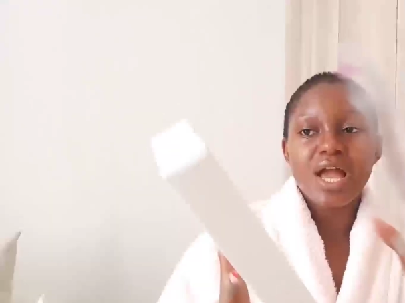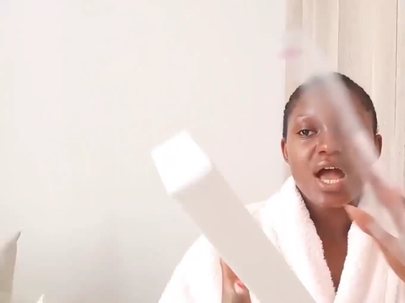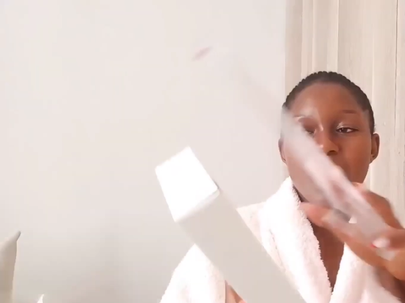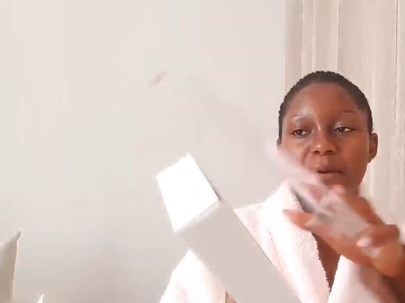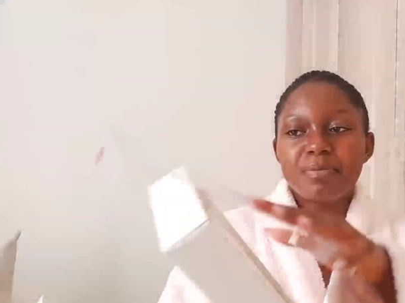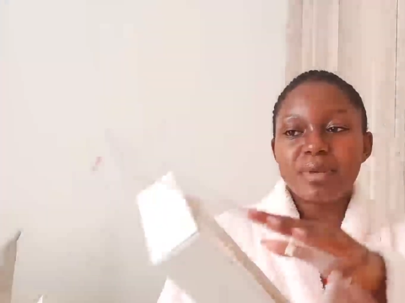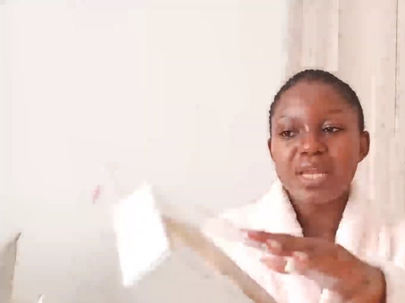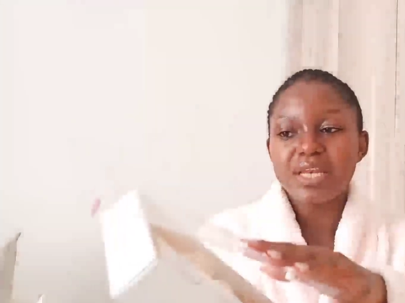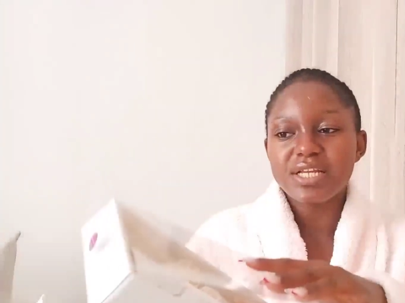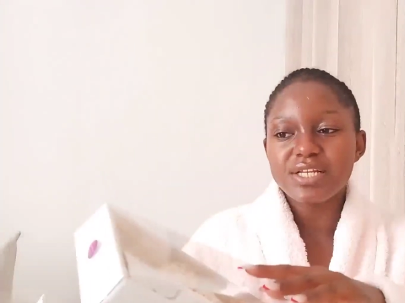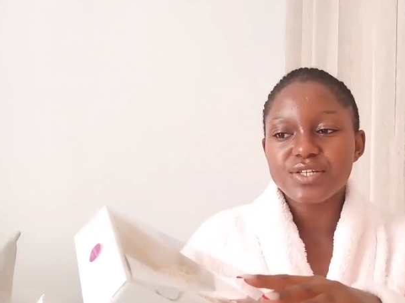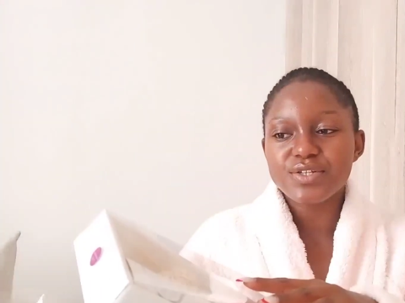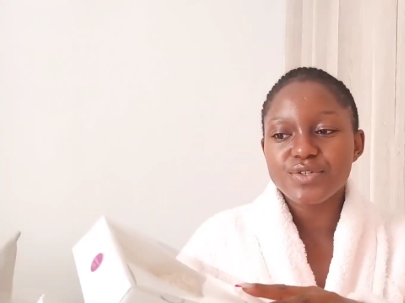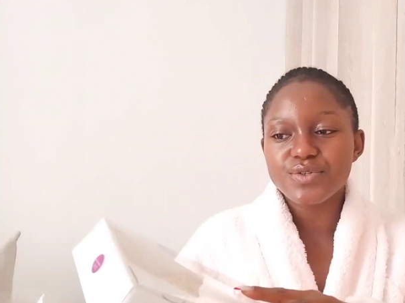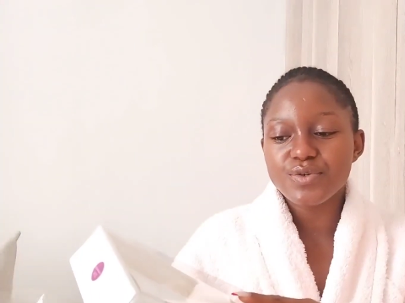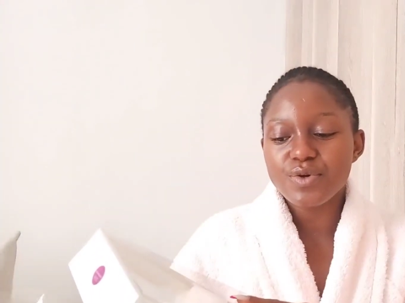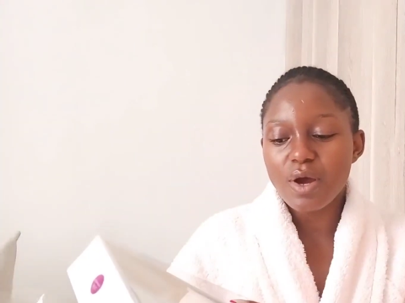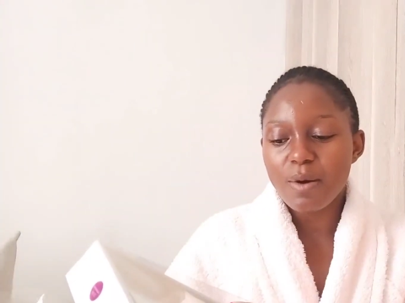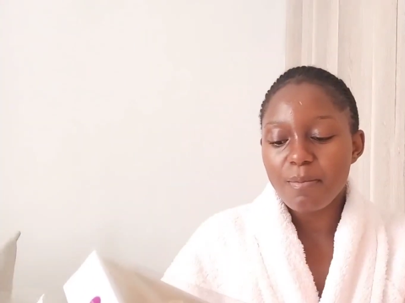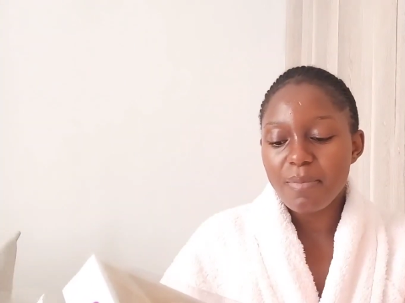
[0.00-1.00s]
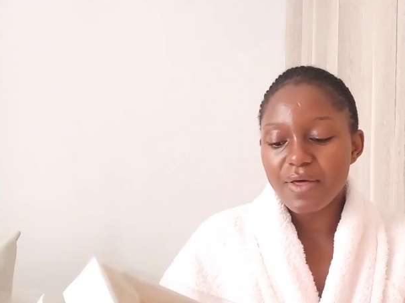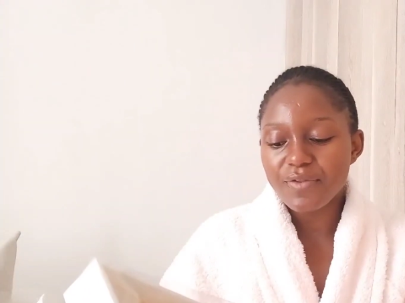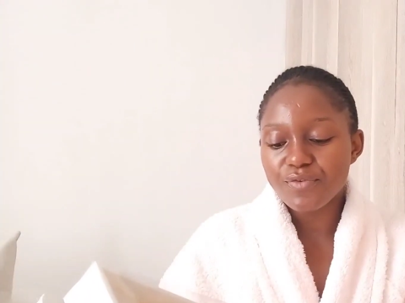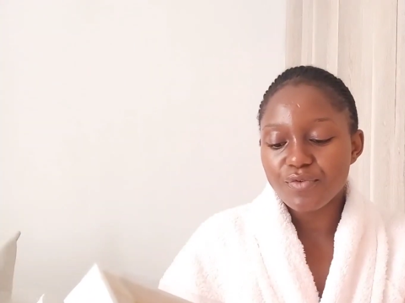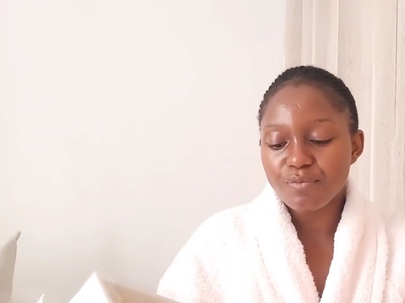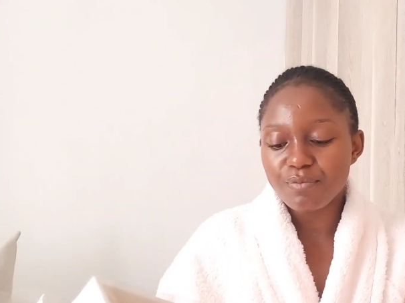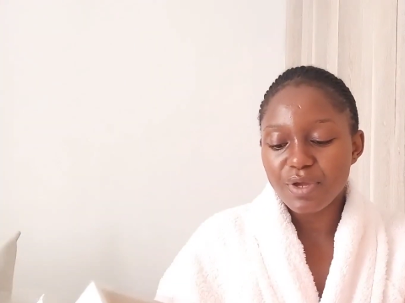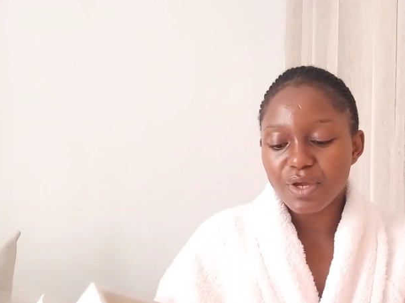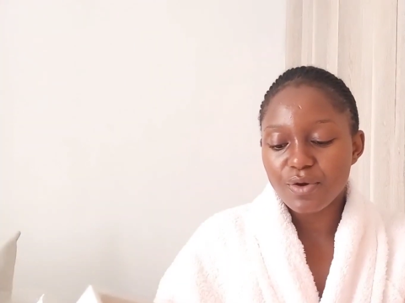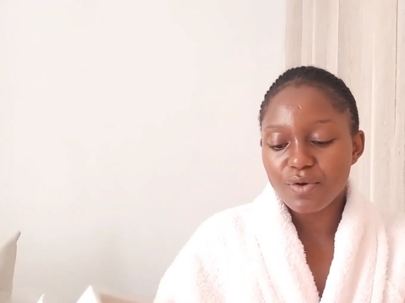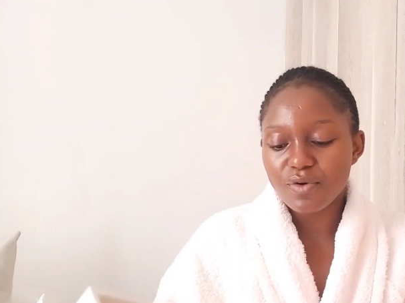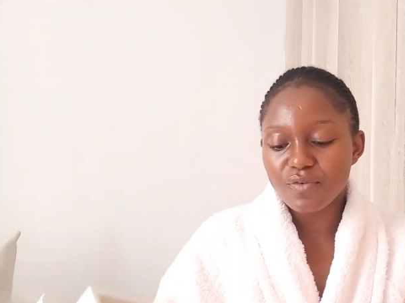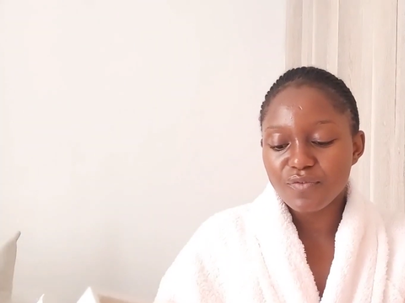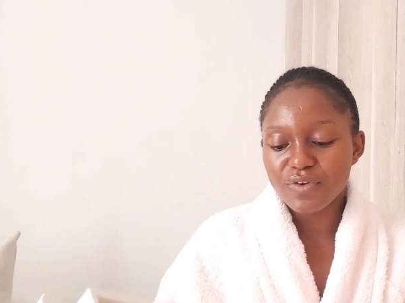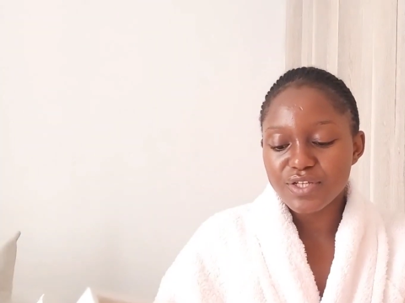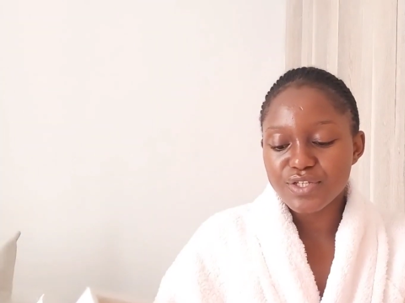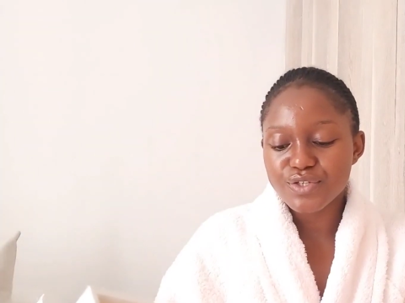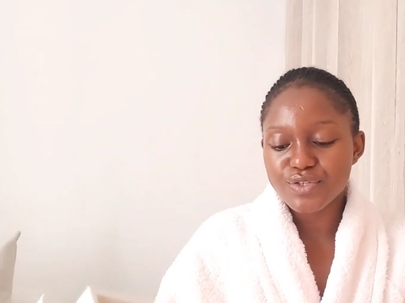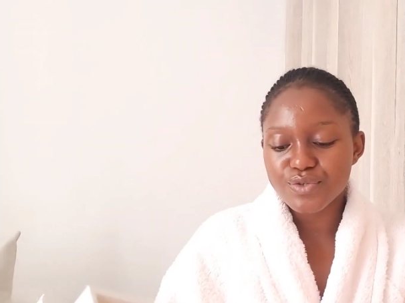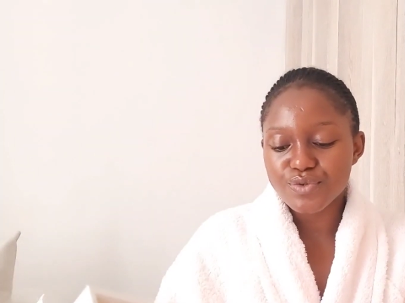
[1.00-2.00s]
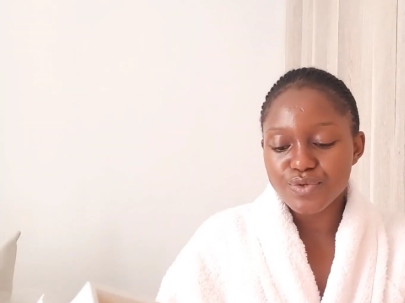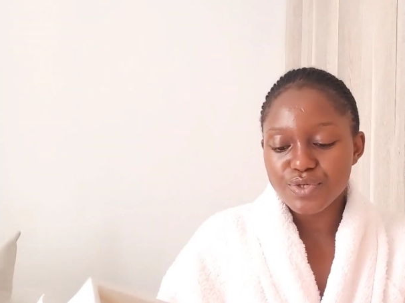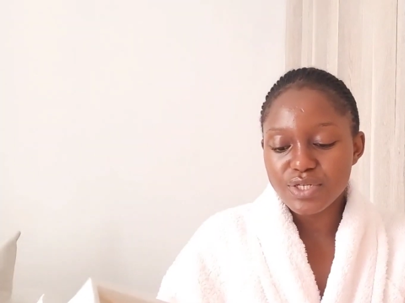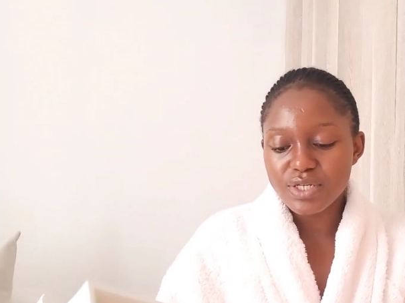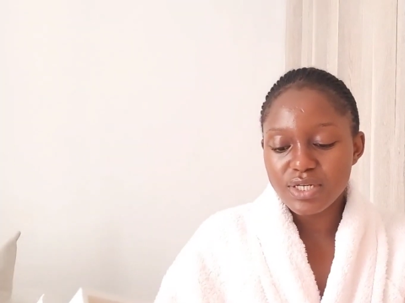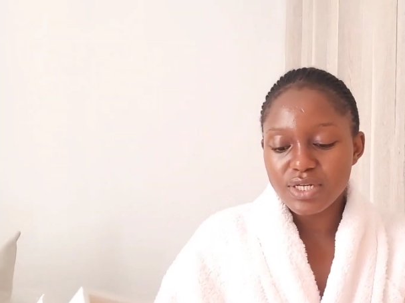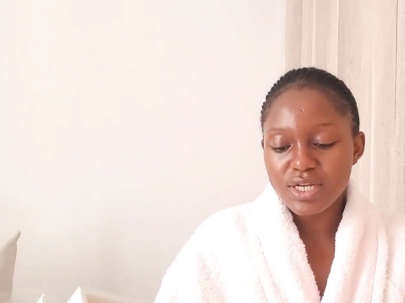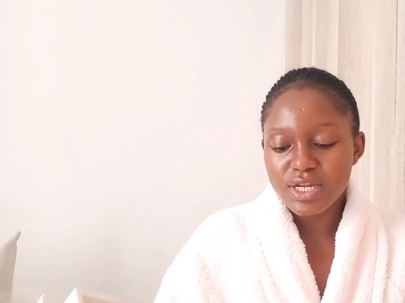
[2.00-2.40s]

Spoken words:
I'm planning to do a bathroom makeover soon,